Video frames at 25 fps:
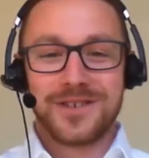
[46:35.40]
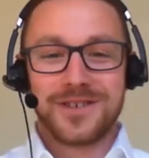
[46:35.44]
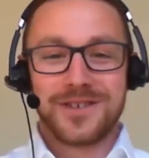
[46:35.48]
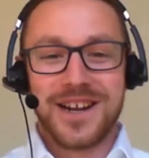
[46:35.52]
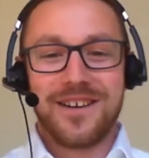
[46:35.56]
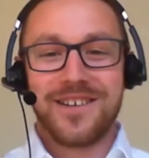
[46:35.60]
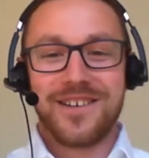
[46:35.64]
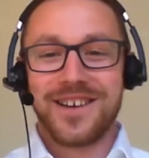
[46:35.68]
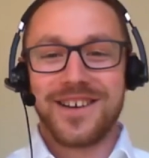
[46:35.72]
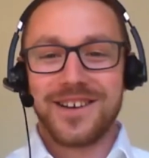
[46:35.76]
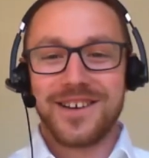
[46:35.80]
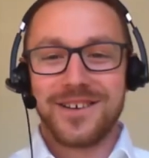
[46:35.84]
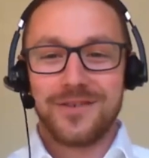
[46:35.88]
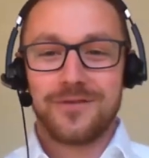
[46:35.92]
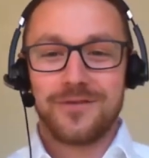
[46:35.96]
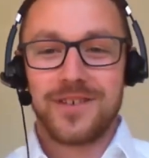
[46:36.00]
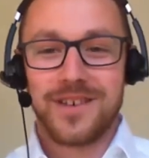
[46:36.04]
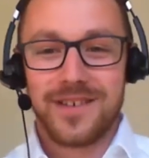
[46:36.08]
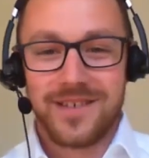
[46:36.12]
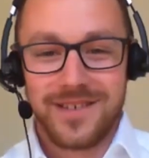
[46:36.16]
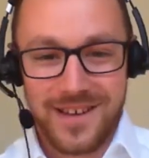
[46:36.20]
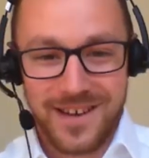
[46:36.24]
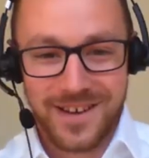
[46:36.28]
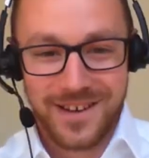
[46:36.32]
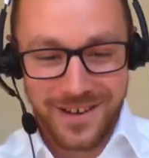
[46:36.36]
are sharing an
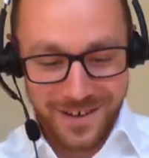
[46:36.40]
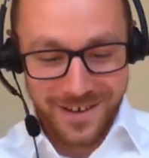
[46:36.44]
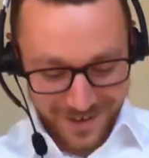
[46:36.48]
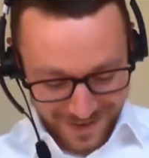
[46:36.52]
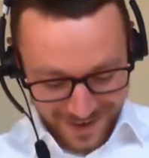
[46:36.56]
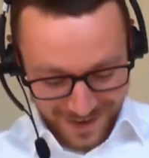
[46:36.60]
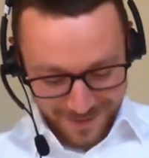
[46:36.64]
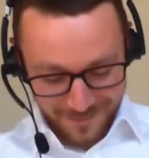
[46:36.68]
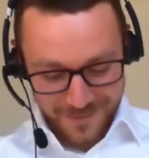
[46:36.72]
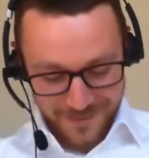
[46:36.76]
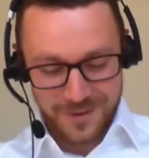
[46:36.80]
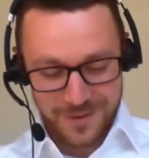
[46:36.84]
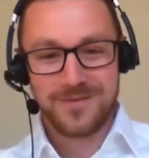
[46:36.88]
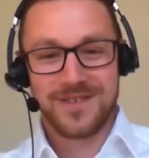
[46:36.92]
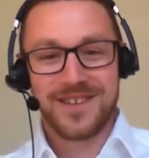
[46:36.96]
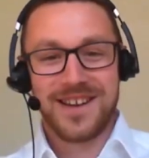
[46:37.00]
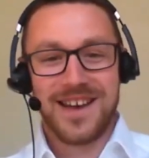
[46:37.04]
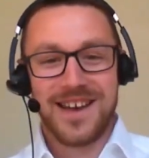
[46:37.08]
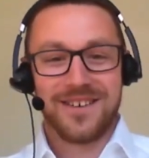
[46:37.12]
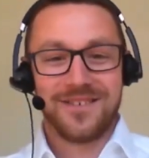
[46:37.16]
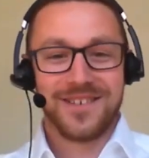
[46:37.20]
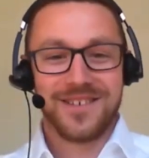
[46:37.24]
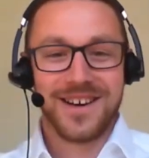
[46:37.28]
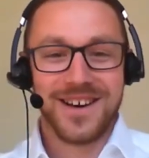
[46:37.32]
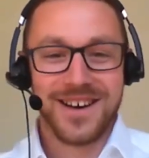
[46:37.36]
office, and her laptop's
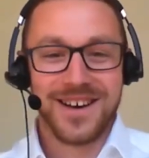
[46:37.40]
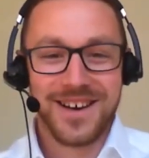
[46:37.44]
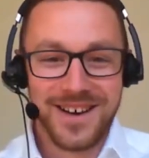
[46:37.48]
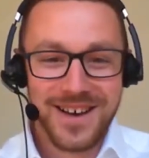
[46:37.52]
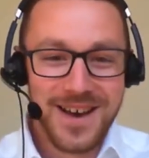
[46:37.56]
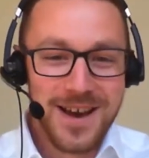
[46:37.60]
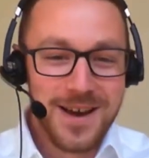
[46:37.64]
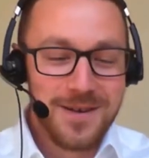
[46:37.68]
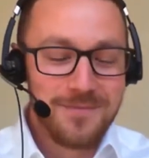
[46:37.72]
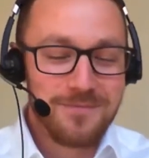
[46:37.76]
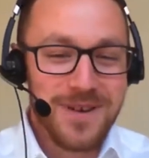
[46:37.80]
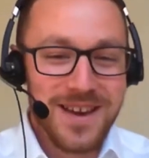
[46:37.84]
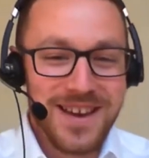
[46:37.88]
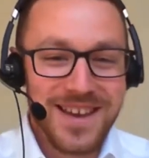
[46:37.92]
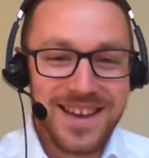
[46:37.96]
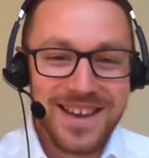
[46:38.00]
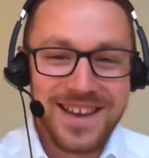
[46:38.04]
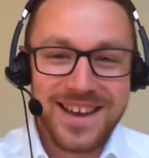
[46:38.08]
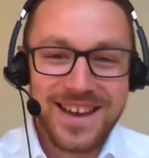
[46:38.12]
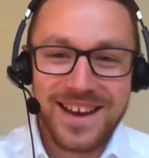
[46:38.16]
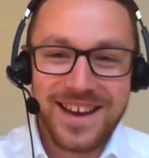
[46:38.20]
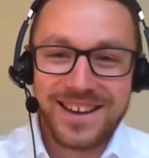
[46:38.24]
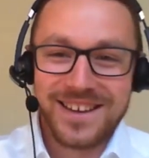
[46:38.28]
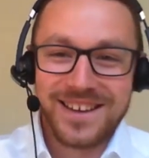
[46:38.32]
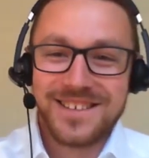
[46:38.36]
now
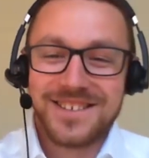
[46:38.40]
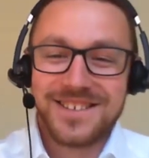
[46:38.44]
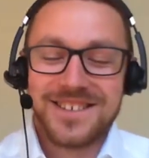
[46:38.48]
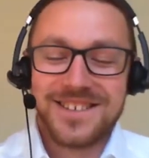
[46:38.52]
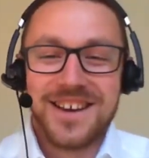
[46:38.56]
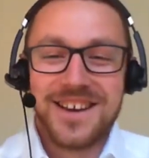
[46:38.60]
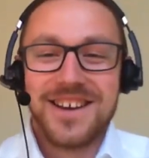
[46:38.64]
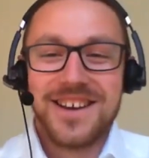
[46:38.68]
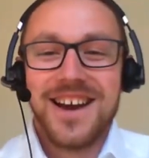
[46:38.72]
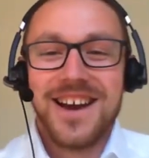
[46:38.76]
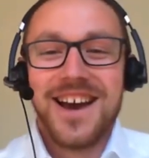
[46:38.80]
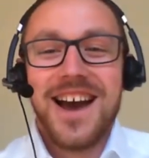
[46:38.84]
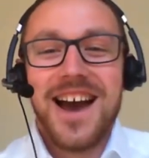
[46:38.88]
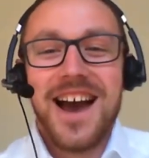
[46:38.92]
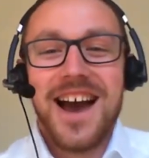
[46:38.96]
pinging at us. So